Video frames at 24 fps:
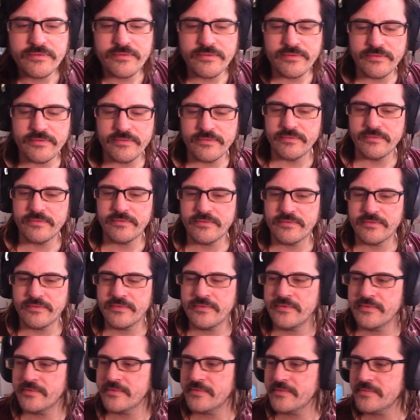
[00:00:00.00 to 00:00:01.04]
Oh yeah, let
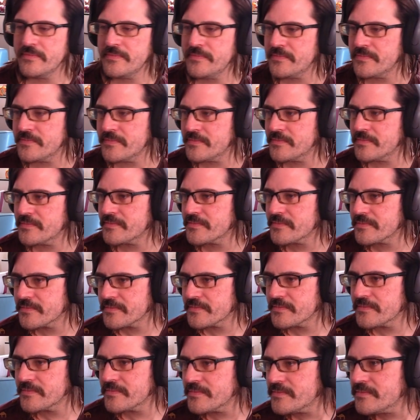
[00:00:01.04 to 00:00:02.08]
me try to remember that one.
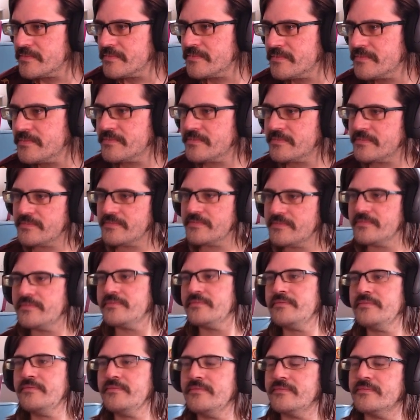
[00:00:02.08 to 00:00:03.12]
Yeah, TIE
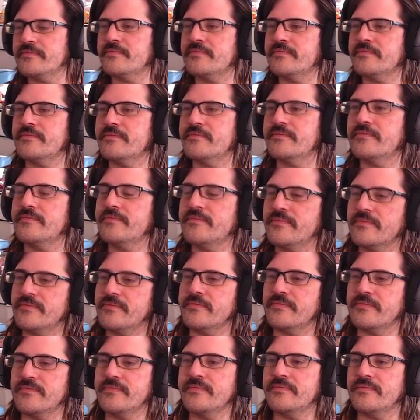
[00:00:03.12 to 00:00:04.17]
Defenders were still really
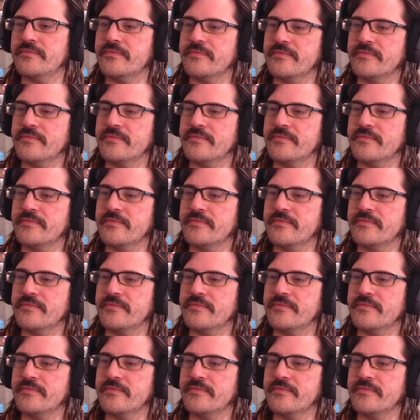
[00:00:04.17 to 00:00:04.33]
great.